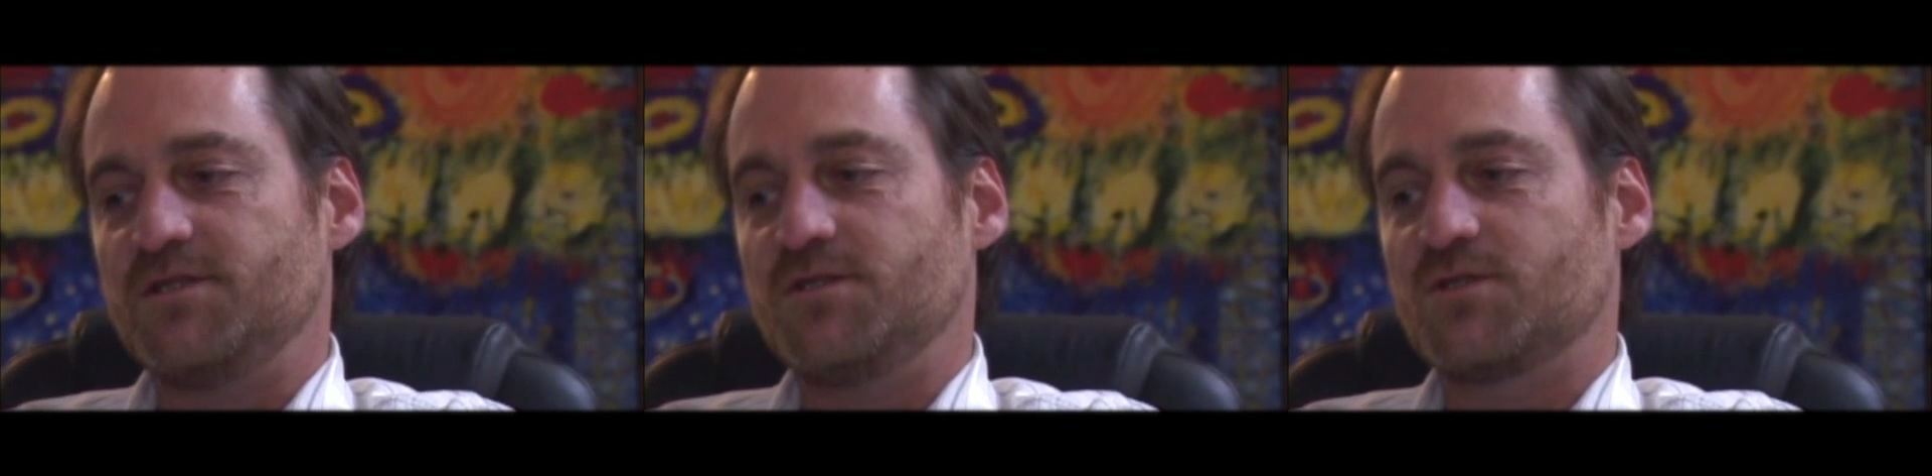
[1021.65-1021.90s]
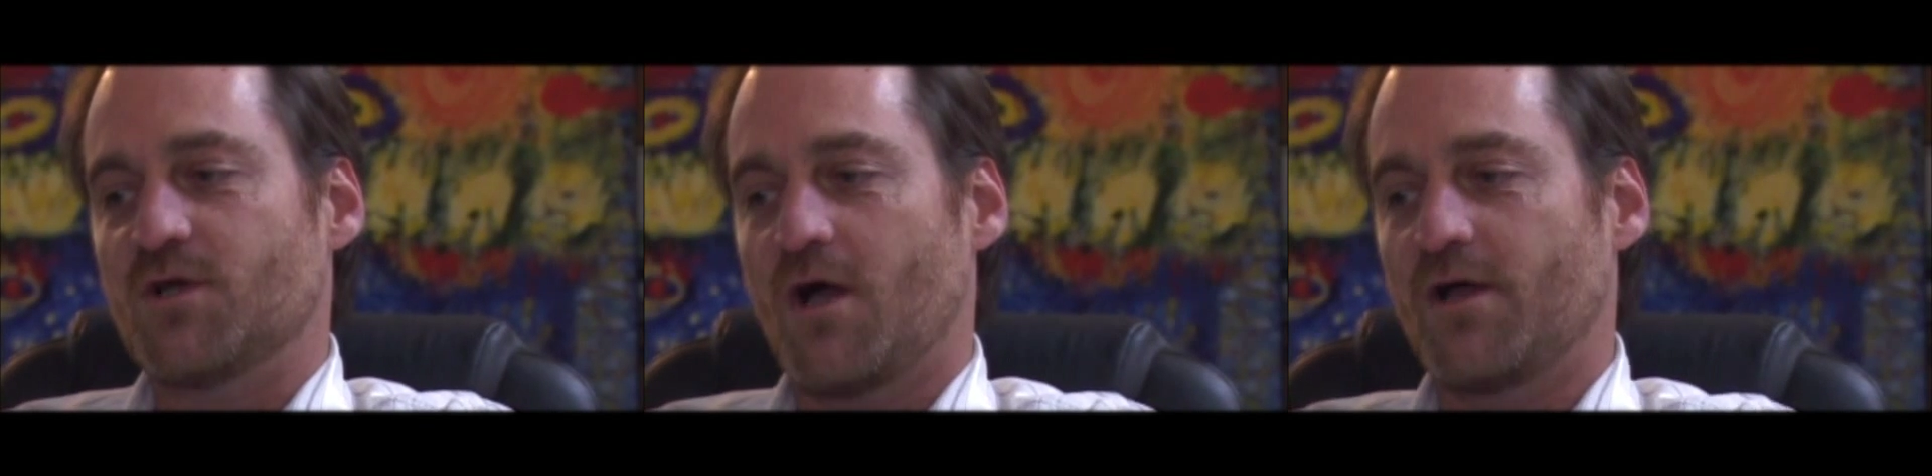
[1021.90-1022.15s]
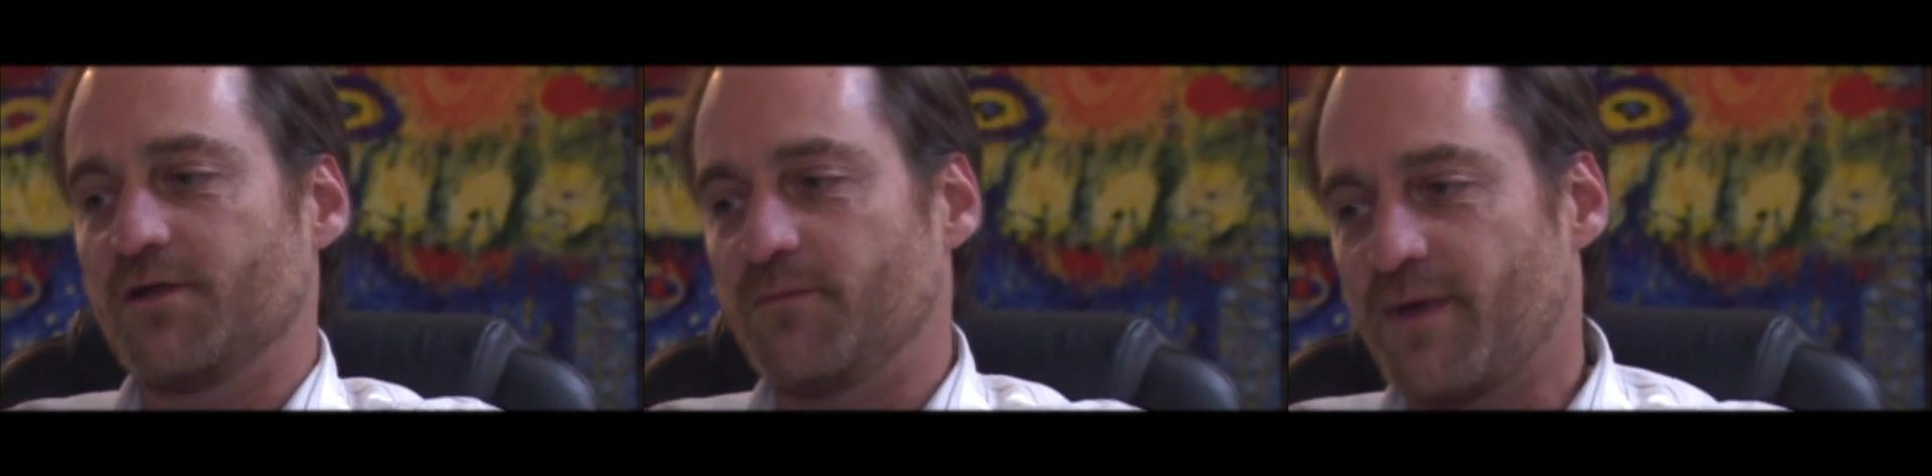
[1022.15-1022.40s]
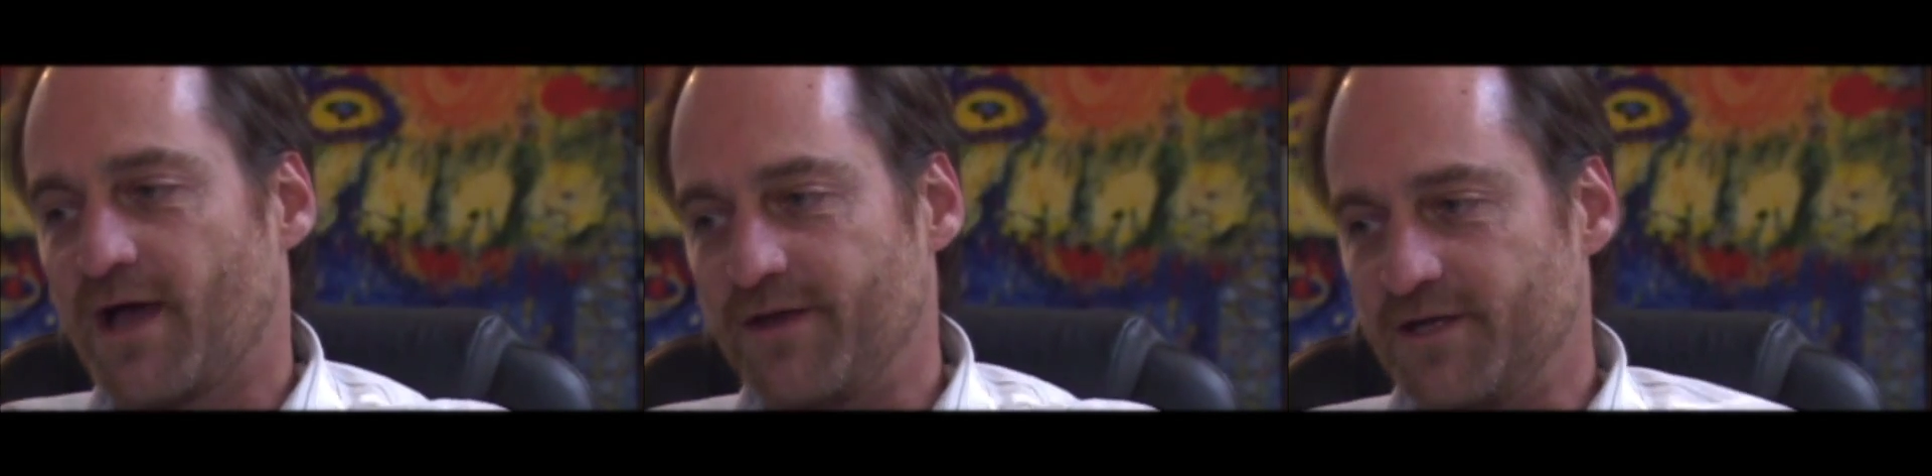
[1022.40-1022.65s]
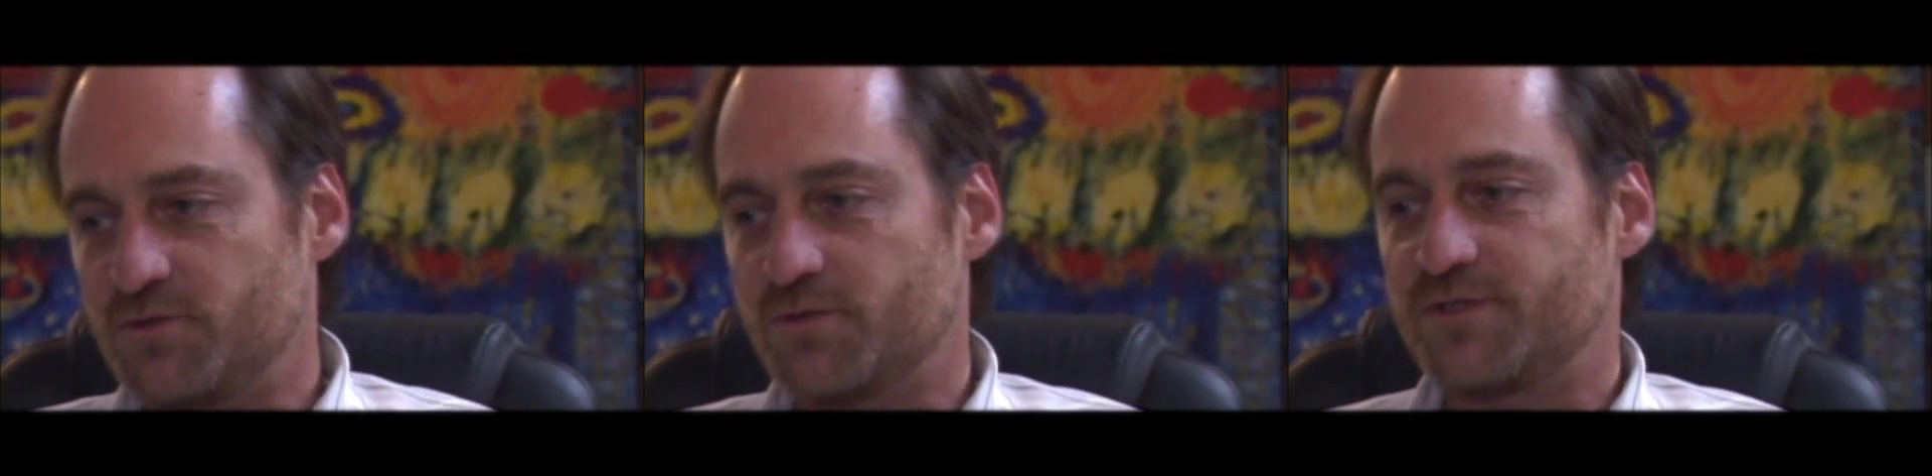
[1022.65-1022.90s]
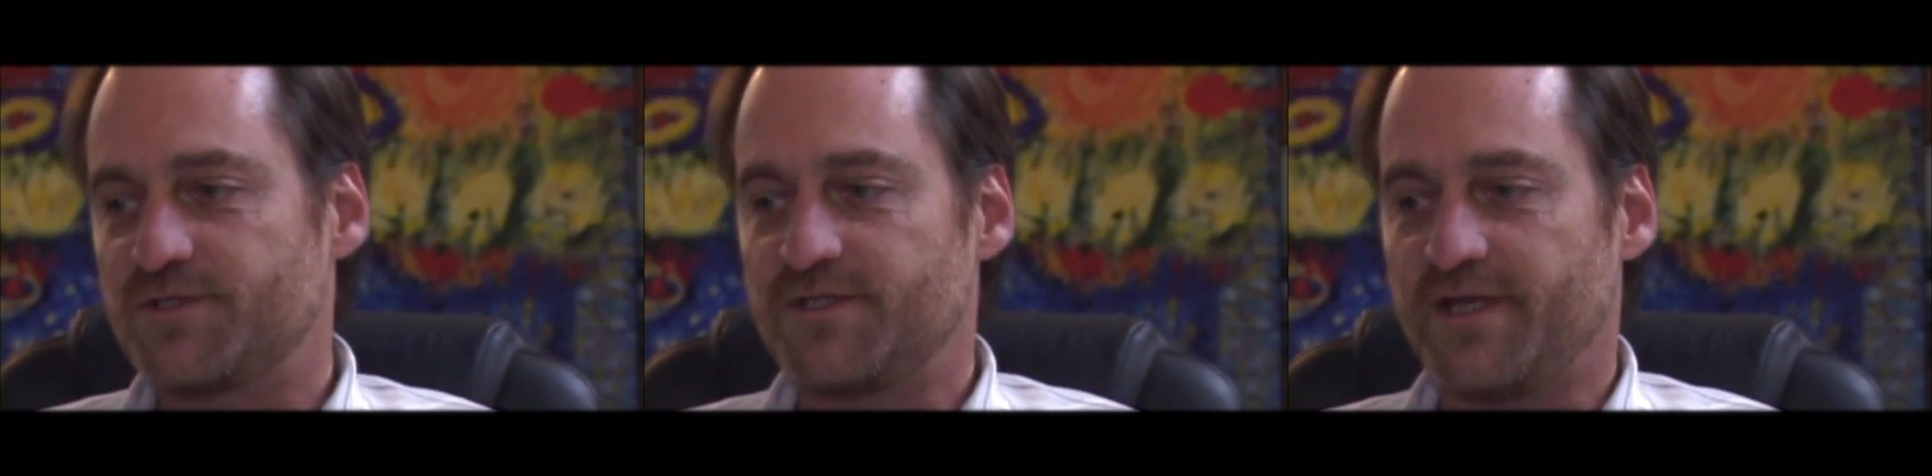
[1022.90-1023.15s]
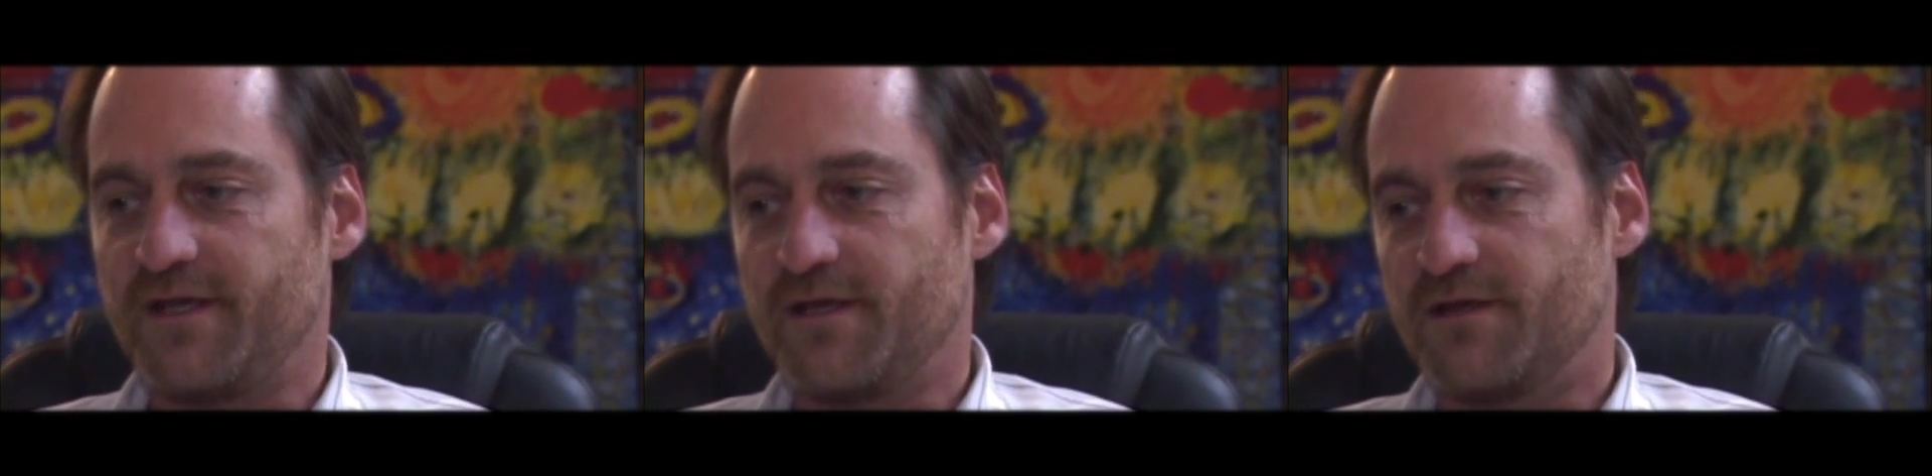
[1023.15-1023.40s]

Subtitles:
he's talking about interesting